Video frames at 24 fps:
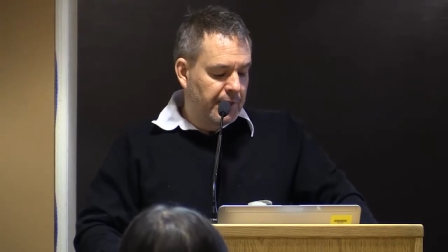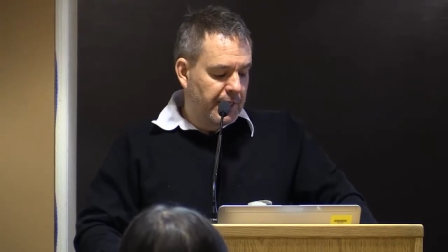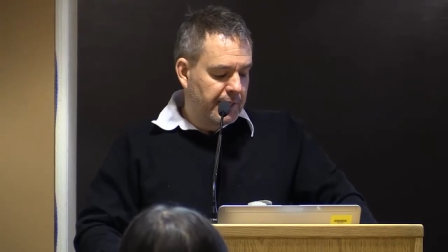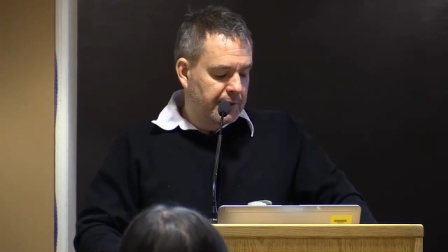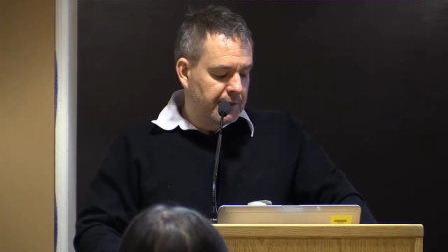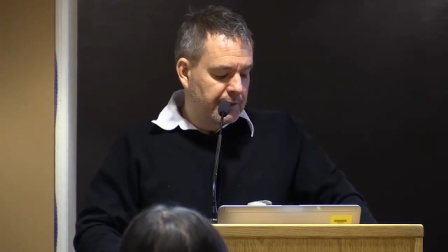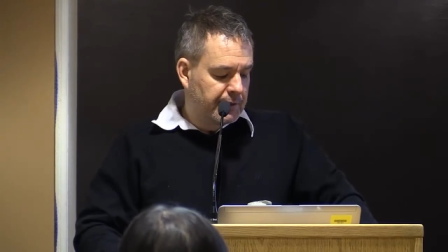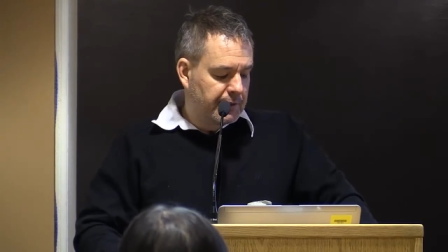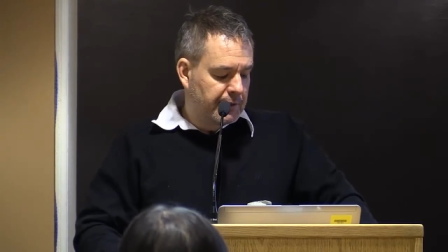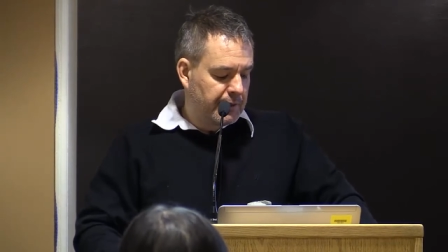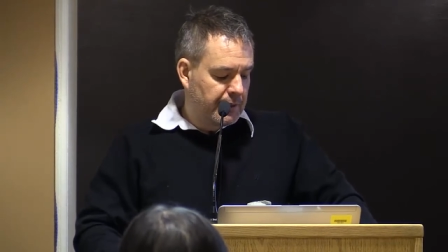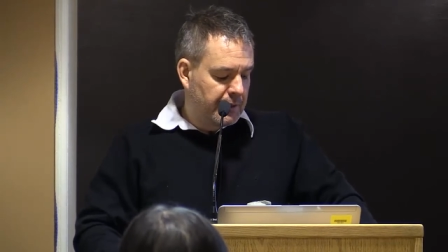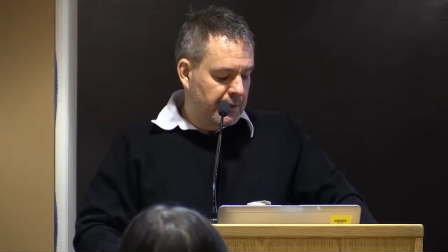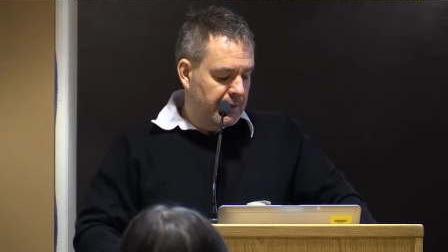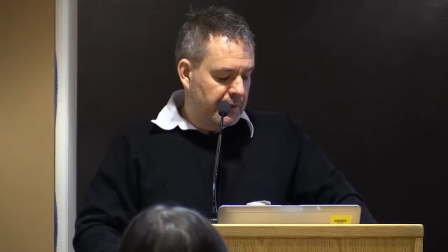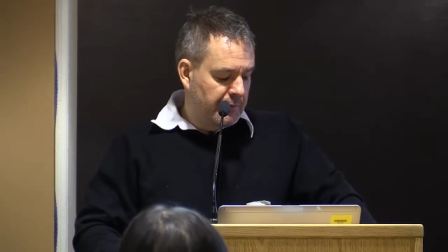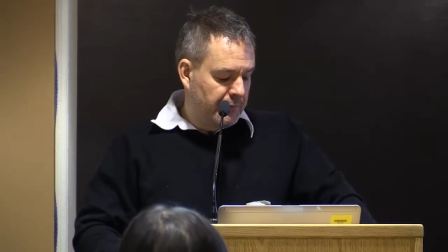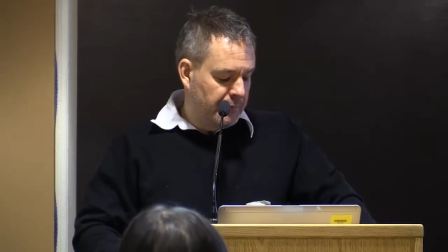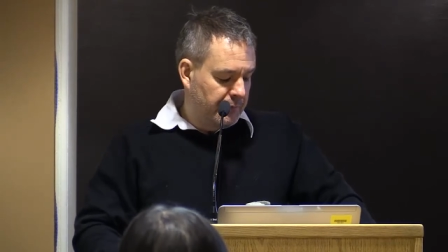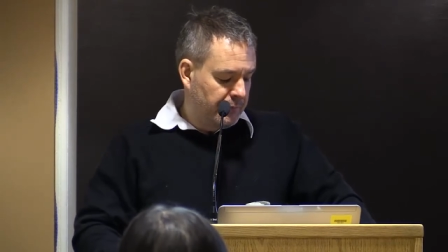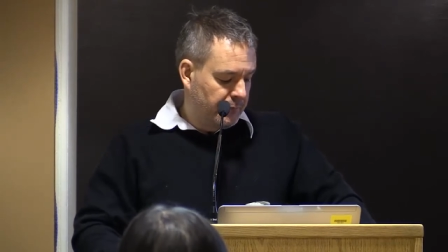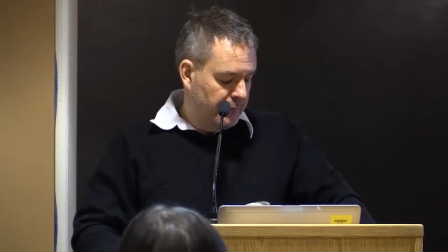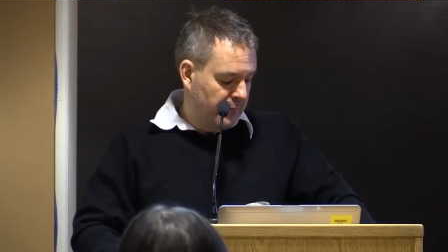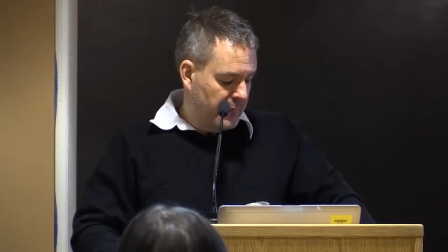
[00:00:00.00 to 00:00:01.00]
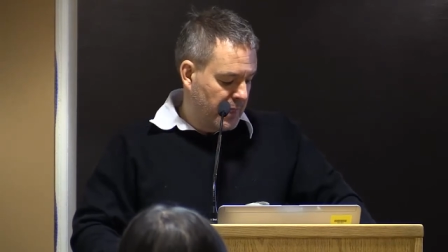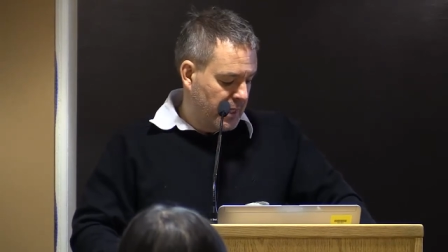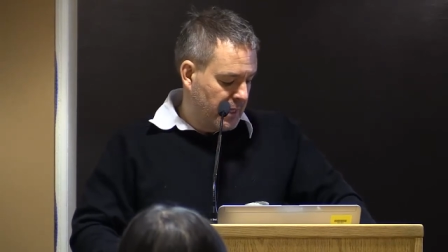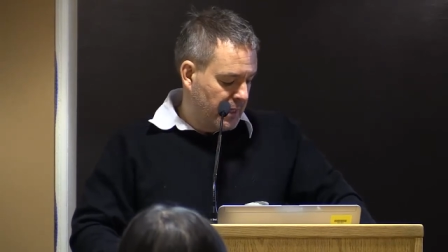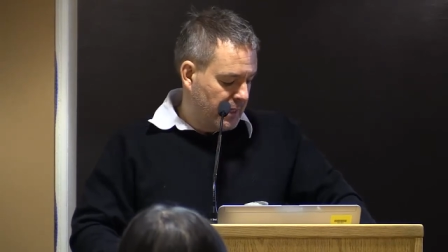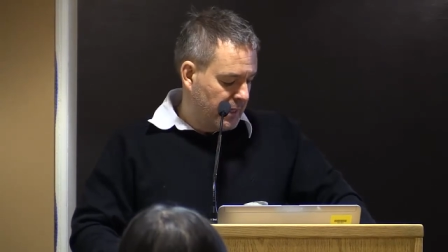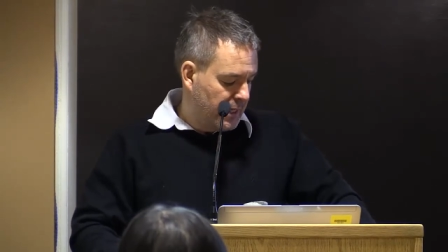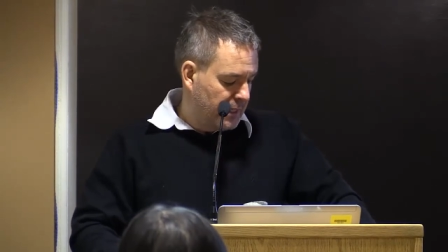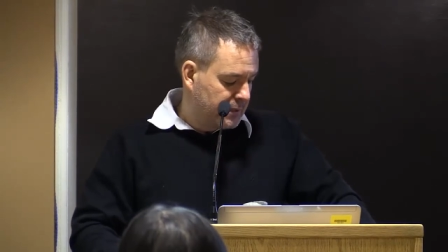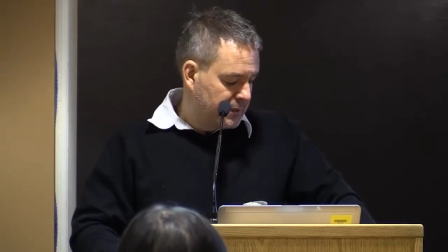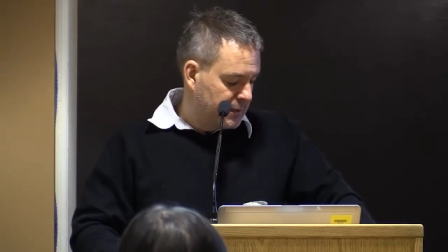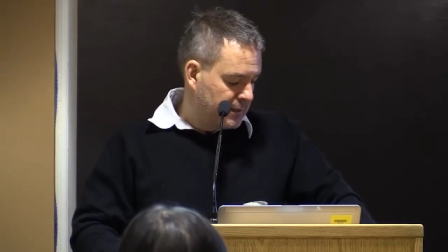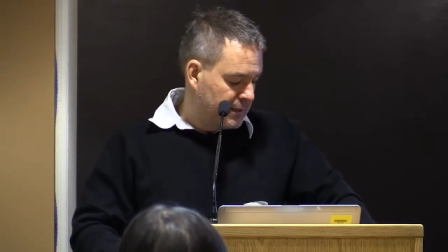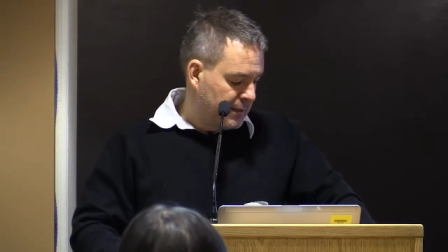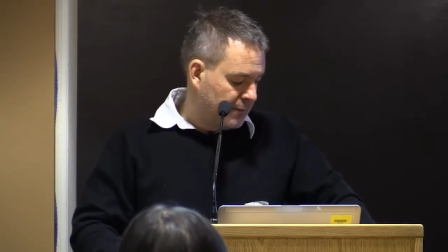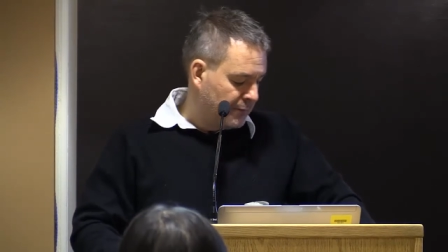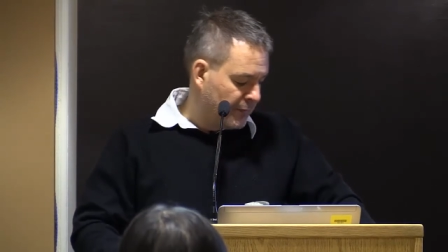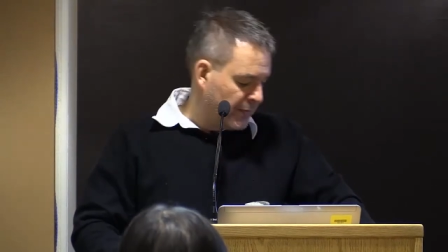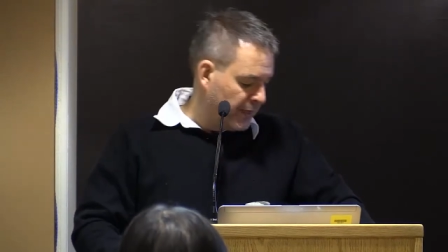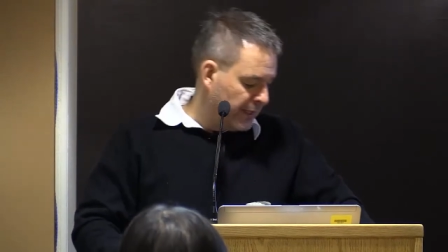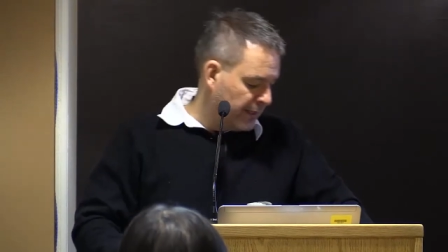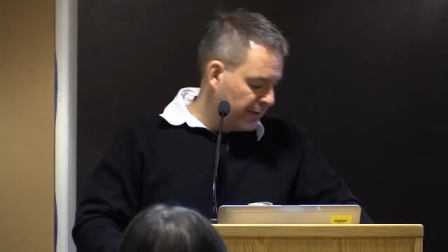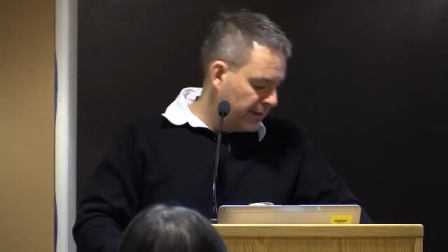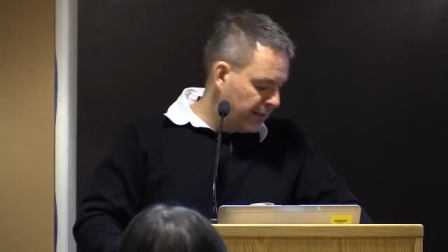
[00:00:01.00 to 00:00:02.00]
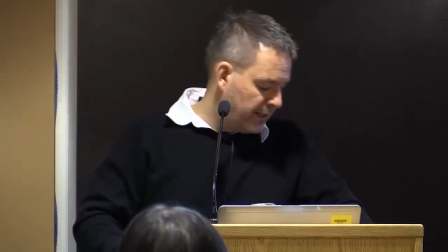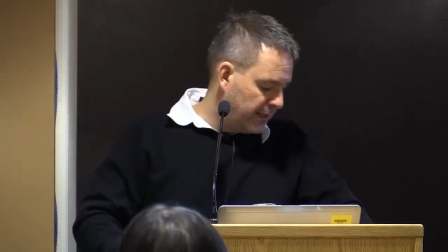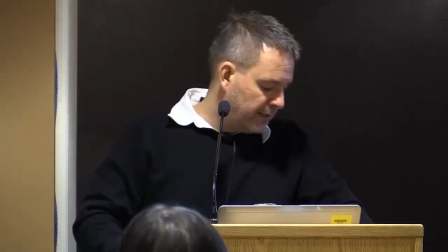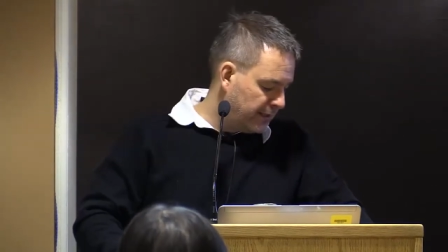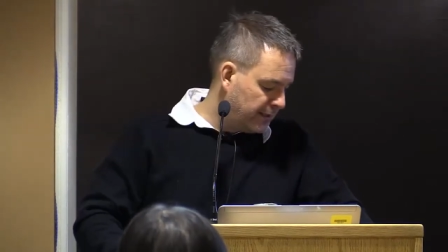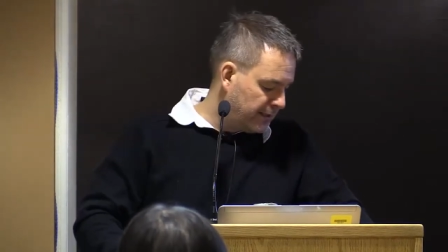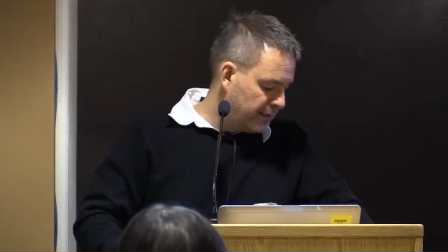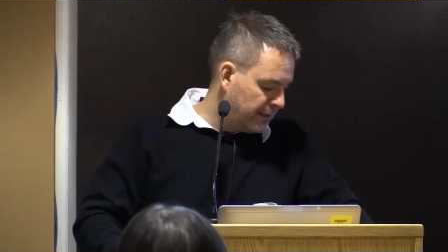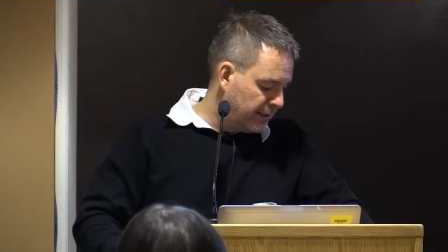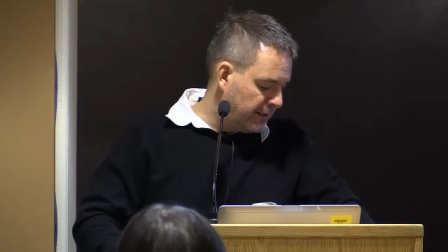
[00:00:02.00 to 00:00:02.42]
that's something that